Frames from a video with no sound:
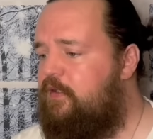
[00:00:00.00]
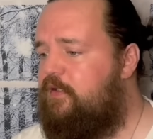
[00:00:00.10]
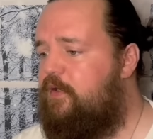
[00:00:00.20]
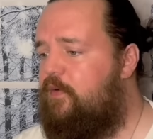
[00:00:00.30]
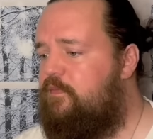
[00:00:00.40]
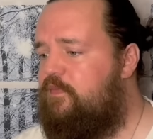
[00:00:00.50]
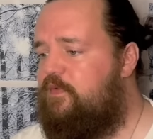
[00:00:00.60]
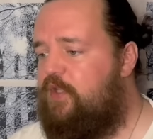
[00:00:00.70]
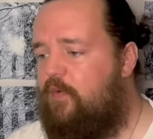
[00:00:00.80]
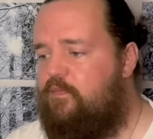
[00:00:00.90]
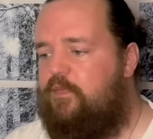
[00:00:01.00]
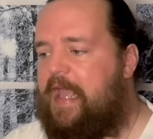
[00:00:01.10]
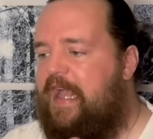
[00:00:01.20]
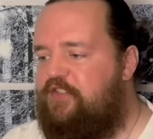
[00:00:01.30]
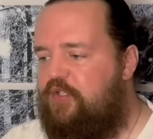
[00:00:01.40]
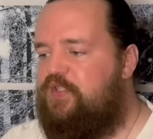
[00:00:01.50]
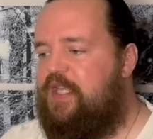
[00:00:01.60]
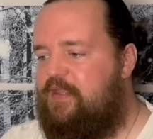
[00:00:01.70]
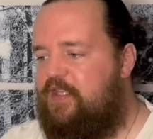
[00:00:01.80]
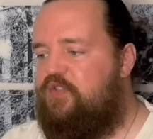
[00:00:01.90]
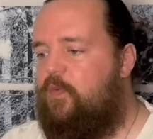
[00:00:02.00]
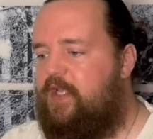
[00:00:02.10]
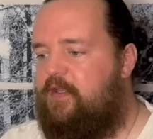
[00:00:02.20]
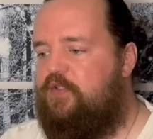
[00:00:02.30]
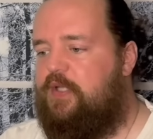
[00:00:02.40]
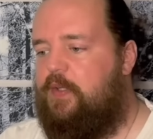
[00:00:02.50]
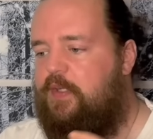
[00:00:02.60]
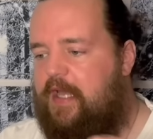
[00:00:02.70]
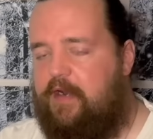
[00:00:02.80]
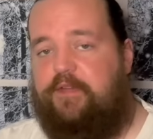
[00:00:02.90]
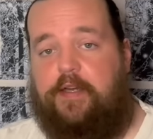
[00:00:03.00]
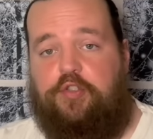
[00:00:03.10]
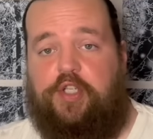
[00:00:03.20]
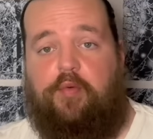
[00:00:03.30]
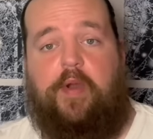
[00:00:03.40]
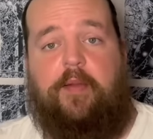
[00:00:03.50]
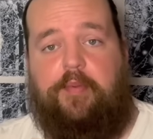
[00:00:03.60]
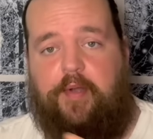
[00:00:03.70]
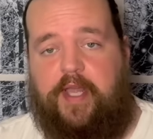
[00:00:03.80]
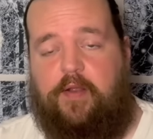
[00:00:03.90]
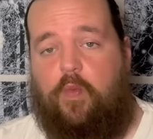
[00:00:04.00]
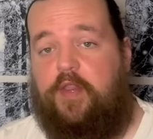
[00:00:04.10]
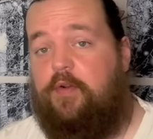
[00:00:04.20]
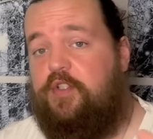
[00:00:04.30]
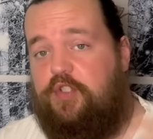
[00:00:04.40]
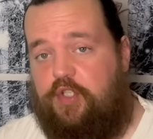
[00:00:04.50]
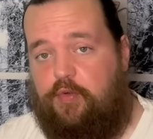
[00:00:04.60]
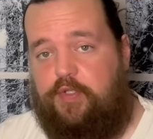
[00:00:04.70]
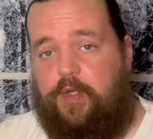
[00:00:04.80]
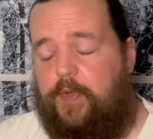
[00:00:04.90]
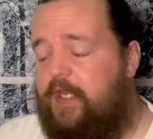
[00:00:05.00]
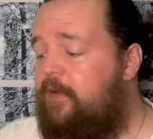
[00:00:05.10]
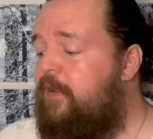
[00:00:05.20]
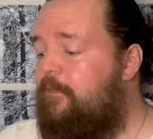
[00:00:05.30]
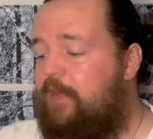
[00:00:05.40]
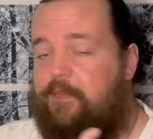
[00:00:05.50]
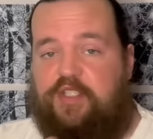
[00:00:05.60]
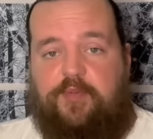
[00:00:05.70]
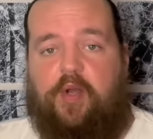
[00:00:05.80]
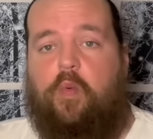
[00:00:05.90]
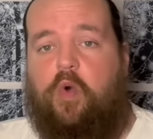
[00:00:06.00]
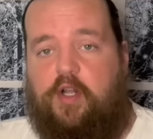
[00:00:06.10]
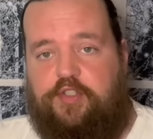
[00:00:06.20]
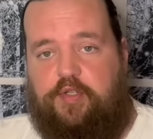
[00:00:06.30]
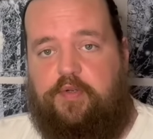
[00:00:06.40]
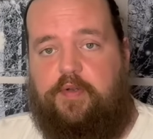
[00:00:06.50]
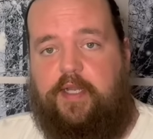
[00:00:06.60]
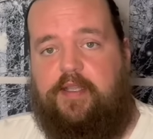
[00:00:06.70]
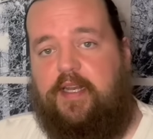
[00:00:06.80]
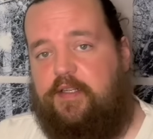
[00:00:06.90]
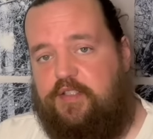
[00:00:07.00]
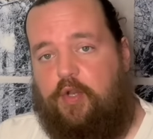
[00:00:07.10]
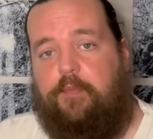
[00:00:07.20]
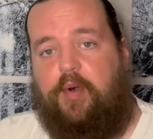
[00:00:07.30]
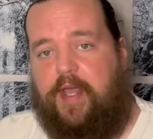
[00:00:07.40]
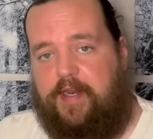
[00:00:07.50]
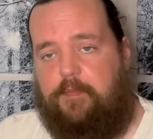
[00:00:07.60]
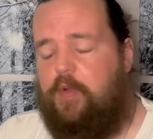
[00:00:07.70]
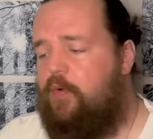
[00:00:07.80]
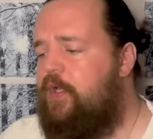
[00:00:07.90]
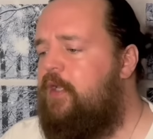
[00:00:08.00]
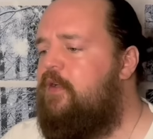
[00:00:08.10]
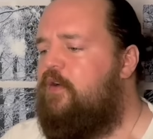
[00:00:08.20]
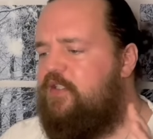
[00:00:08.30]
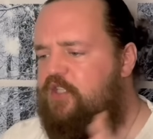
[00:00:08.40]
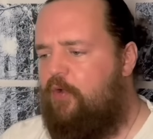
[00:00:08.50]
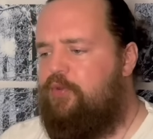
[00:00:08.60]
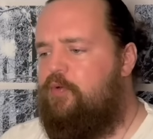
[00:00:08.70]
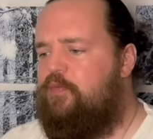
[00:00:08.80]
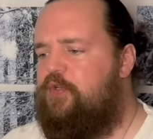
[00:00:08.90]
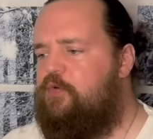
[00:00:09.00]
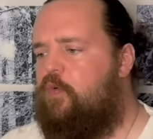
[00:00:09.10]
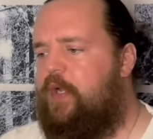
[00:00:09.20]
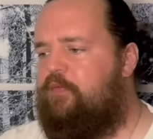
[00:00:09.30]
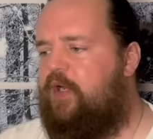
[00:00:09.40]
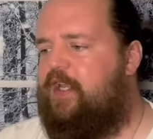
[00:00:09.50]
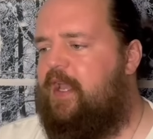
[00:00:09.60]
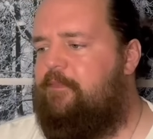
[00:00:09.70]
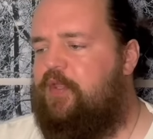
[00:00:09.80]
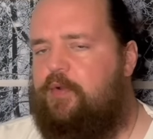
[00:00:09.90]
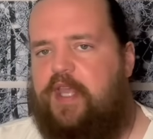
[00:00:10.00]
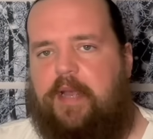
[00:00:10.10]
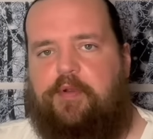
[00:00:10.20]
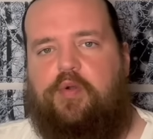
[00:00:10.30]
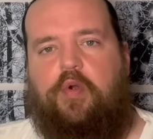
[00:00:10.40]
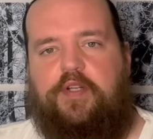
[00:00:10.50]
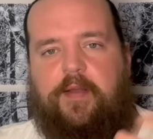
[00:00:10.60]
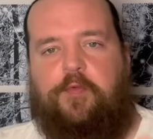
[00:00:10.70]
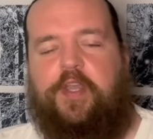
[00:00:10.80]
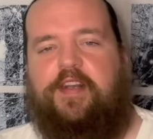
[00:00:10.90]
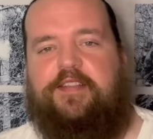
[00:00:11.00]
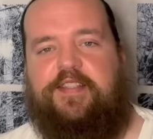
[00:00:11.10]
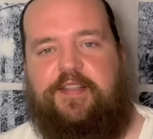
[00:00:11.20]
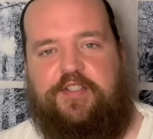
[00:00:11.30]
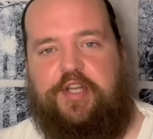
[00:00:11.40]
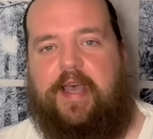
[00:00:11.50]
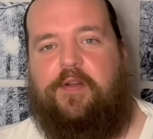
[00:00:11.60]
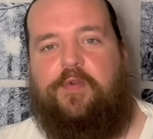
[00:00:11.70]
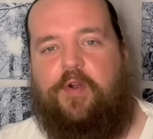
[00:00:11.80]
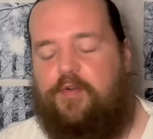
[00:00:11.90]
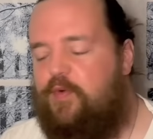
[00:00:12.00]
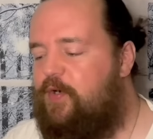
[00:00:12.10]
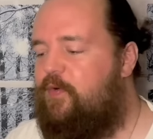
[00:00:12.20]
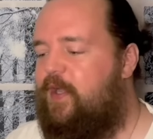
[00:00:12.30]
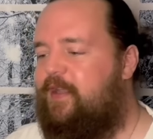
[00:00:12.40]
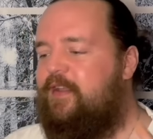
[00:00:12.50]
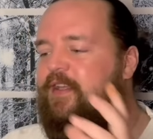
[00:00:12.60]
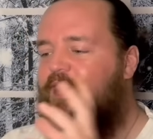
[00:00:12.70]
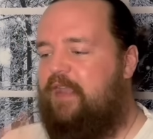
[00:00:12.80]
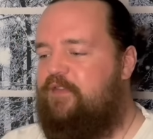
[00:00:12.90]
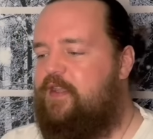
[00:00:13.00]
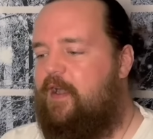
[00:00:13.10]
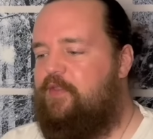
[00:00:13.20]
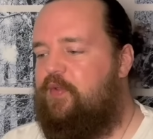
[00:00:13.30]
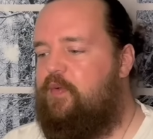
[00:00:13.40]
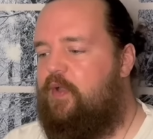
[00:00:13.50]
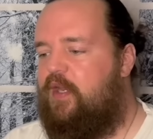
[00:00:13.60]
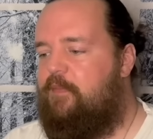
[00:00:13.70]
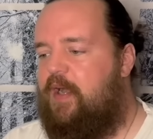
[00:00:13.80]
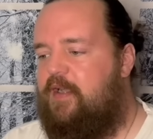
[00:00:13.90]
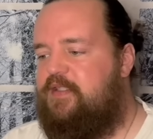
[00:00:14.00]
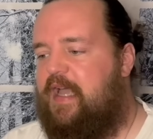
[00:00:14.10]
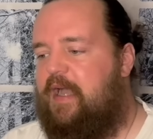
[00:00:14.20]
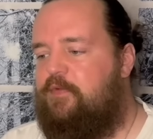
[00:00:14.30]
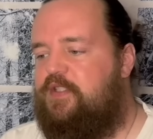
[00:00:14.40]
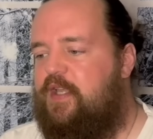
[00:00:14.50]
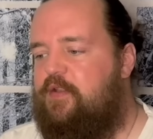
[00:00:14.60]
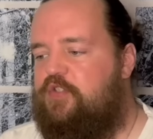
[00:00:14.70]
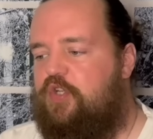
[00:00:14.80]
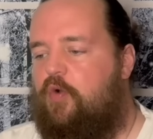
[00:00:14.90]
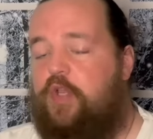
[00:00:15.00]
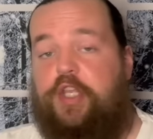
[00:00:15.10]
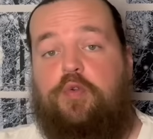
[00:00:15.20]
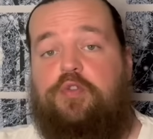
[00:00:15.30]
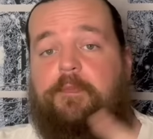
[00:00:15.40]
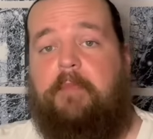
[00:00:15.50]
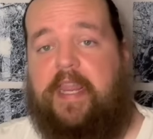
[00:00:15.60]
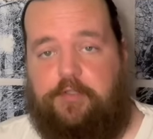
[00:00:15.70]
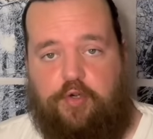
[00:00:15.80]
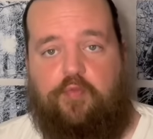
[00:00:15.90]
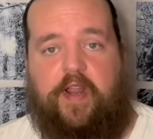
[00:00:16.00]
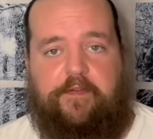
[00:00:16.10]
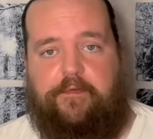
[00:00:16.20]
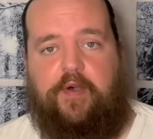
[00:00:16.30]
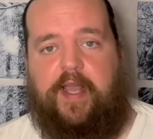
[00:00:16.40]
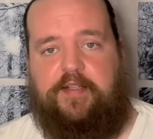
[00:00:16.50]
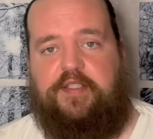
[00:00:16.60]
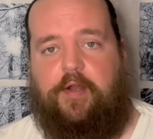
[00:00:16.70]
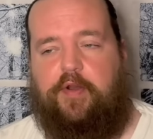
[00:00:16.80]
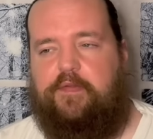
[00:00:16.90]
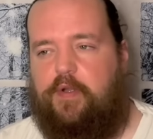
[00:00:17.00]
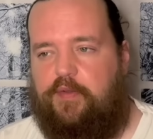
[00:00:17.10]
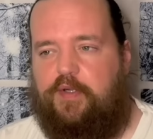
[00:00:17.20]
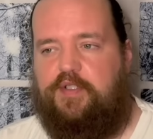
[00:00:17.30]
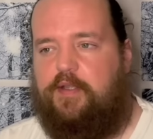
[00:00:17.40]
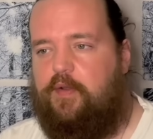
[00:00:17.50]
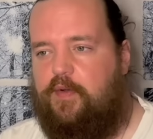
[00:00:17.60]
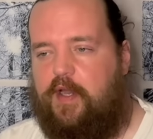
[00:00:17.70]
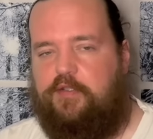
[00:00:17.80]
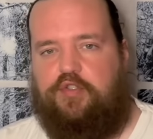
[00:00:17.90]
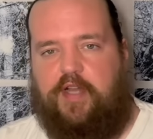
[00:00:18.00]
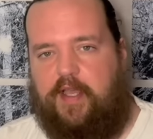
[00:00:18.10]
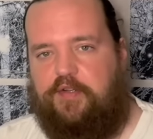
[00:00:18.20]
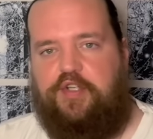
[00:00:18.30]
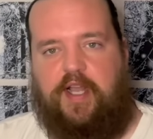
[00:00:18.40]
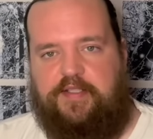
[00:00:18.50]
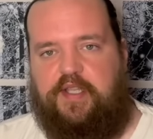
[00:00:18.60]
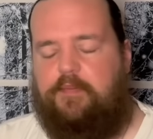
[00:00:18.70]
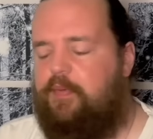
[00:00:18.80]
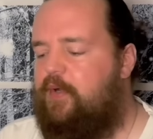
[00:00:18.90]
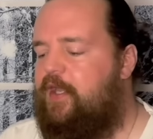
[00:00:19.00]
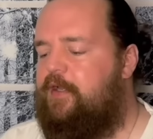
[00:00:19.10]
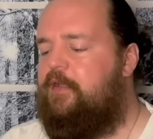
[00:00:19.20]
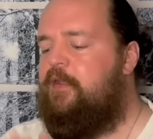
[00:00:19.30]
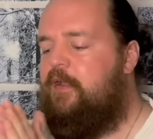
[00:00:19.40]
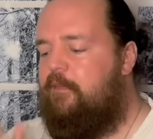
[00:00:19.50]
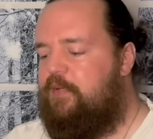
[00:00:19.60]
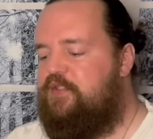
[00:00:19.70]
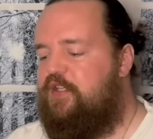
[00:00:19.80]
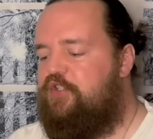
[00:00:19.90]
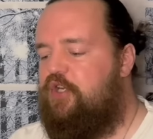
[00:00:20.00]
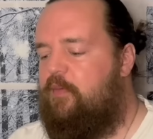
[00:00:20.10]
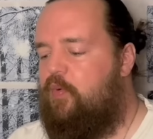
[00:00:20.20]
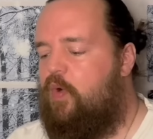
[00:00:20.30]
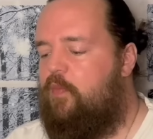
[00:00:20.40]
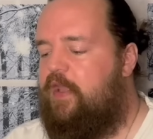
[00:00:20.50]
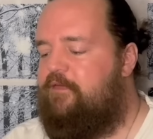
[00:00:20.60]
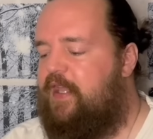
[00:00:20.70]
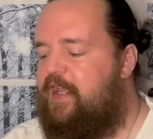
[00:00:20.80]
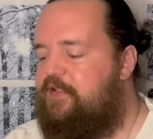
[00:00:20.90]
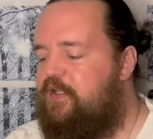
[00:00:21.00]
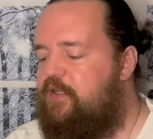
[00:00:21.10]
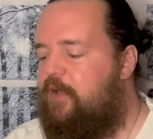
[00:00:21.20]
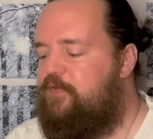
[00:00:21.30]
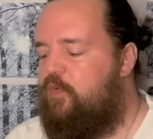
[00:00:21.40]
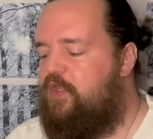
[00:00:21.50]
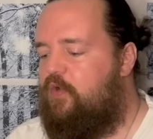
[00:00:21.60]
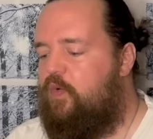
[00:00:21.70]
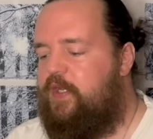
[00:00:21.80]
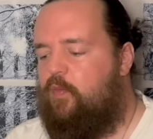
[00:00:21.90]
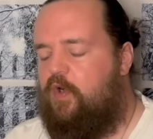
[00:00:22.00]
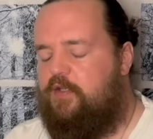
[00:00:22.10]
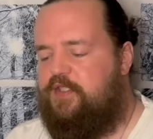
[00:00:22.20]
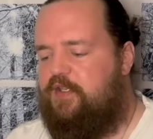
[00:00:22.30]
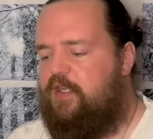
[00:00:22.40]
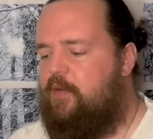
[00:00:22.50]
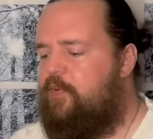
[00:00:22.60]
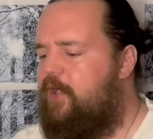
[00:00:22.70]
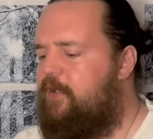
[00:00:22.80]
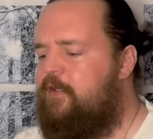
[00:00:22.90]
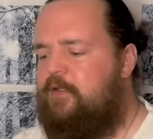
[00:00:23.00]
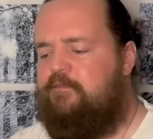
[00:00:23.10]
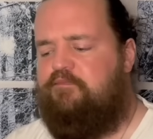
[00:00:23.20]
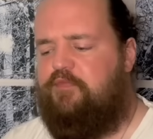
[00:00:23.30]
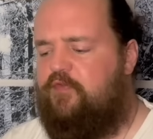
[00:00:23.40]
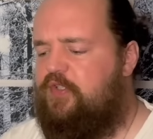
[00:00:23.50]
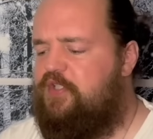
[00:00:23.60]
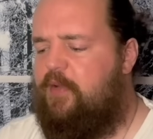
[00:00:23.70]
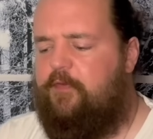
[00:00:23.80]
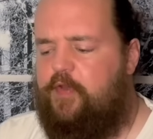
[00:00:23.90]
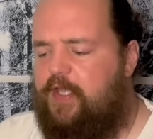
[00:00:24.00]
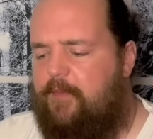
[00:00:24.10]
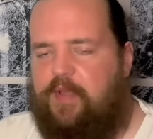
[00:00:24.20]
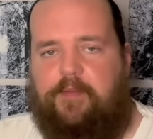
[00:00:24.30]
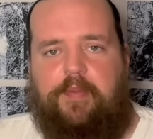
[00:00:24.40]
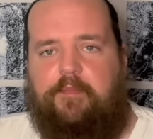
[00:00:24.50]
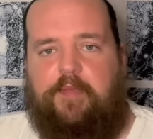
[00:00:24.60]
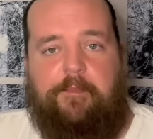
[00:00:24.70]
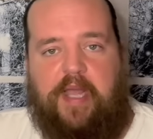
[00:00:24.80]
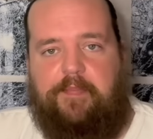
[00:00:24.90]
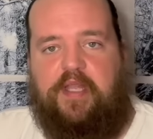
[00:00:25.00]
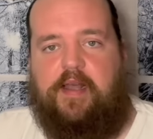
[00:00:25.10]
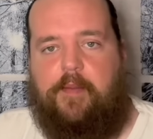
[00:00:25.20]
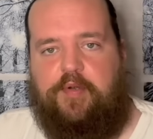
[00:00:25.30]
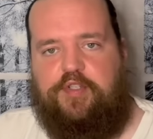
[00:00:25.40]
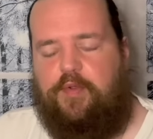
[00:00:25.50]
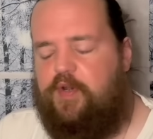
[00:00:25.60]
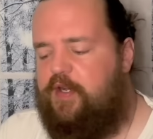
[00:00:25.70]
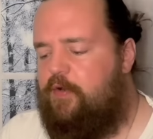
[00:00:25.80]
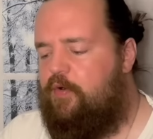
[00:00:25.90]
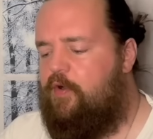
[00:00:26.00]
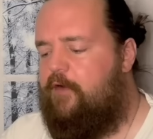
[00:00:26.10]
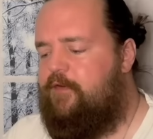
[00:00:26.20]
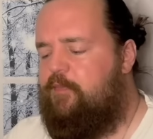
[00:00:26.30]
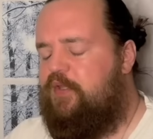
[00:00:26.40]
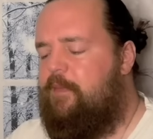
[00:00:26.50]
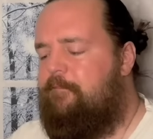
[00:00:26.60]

Go. So as you see this week, there's a lot of energy around planning, whether it's you doing it, maybe spirit wants you to like get into your planning mode. Let's go through and do a quick recap though, Capricorn, then we'll get into the shadow card real quick. If you kindly look in the box, I would say there's no huge major red flags here, even though there's like a lot of strategizing and planning. Position number one, we have the ace of cups with the queen of wands in the upright for some of you, yeah, maybe it might be an opportunity or an offer. But the